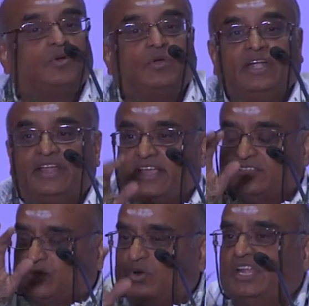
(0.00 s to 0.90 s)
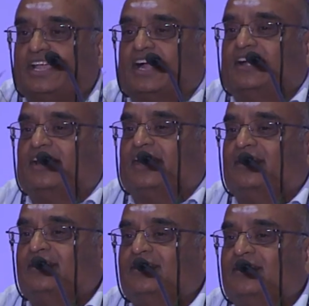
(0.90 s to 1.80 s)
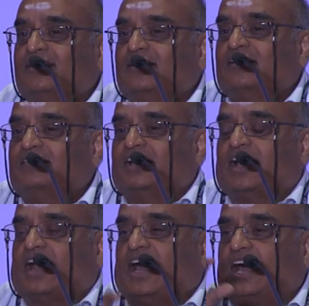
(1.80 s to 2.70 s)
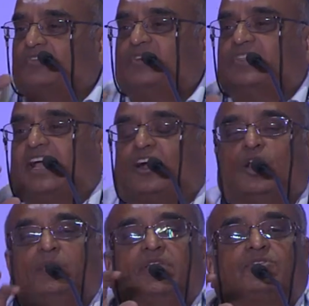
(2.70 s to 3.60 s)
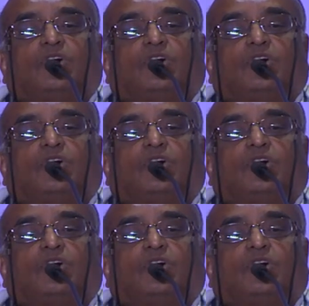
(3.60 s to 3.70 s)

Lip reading: India is the only country where half of the economy is